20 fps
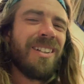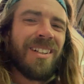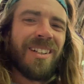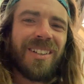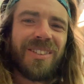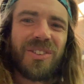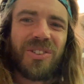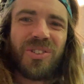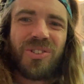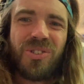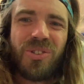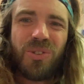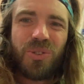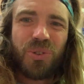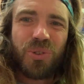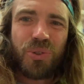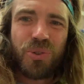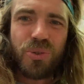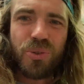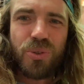Just not
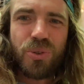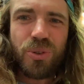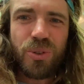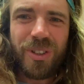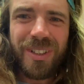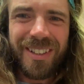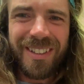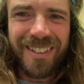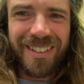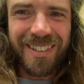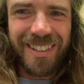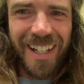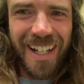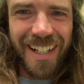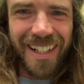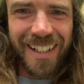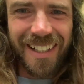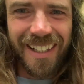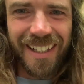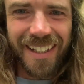sure
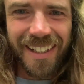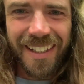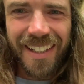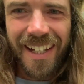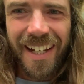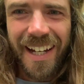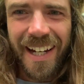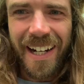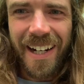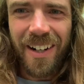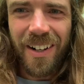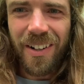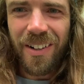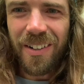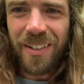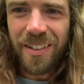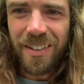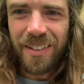exactly how